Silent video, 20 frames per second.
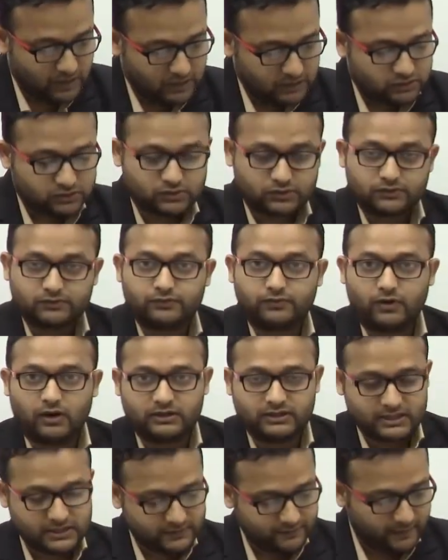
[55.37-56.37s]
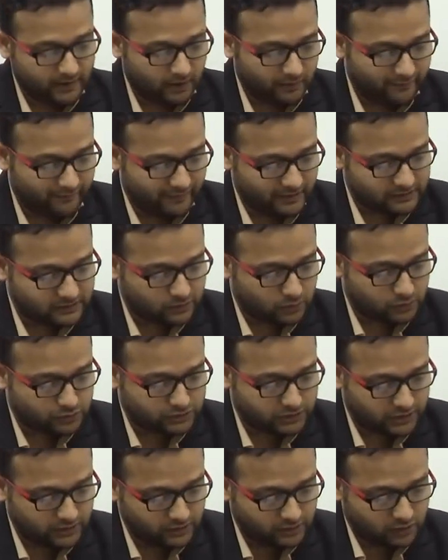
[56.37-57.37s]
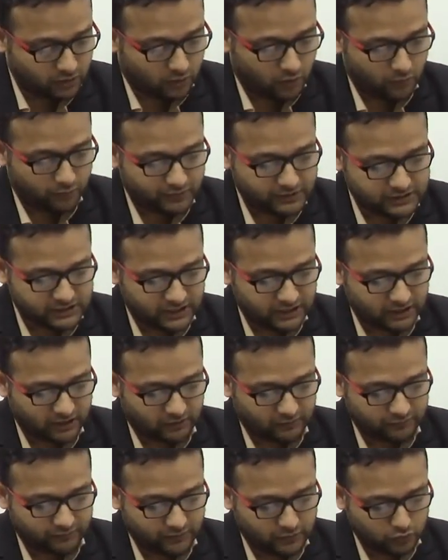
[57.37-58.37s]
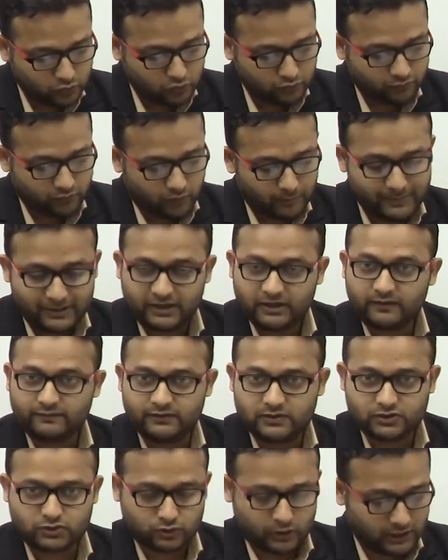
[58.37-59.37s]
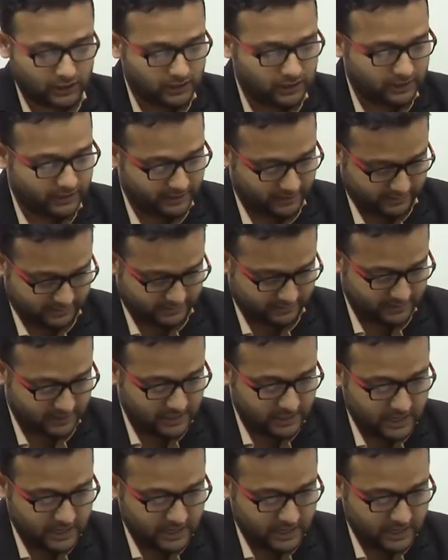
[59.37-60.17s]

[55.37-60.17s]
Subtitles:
So for this we have first question, the coefficient of uniformity of the soil is,